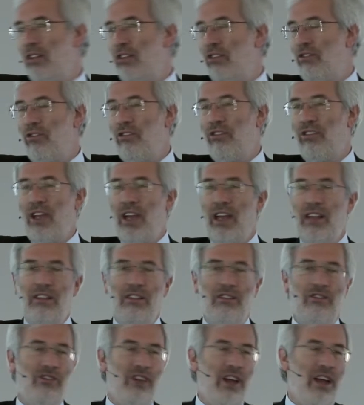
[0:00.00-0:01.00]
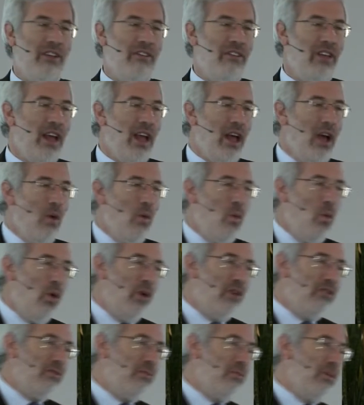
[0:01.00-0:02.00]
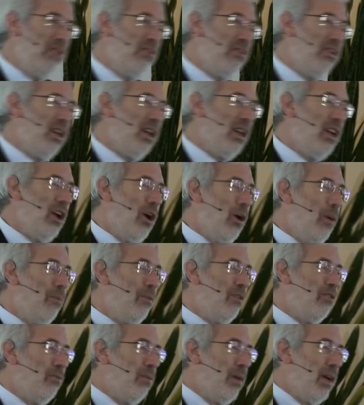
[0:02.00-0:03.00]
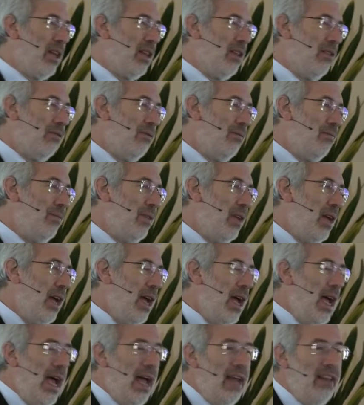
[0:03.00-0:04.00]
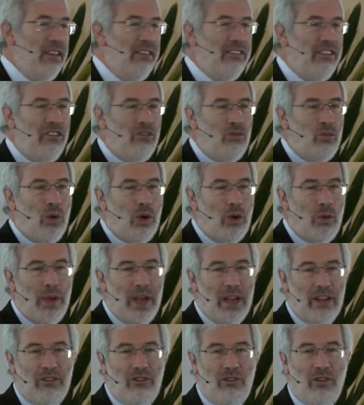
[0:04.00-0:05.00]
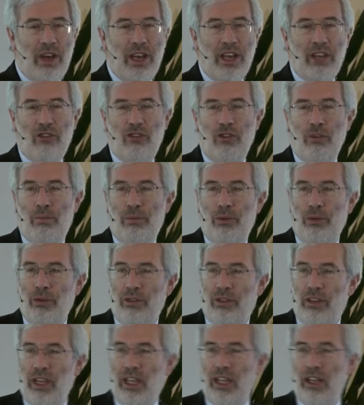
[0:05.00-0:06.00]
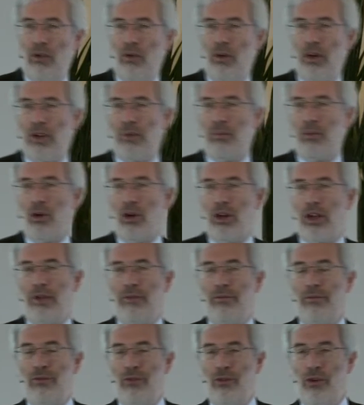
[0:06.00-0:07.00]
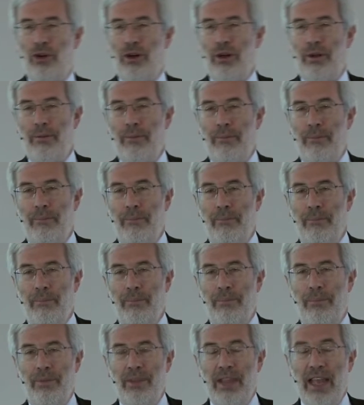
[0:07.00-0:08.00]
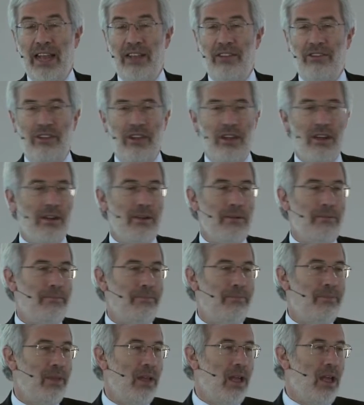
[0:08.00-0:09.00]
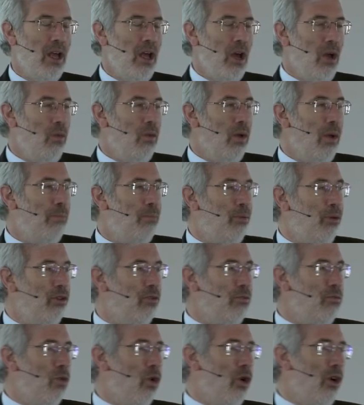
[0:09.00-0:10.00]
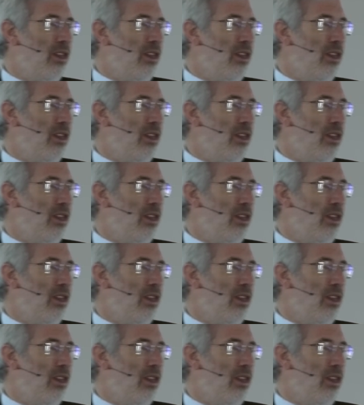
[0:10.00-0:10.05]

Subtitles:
societal change, was missing in our perspective. And this is what we are trying to put in the work program for next year. We'll put more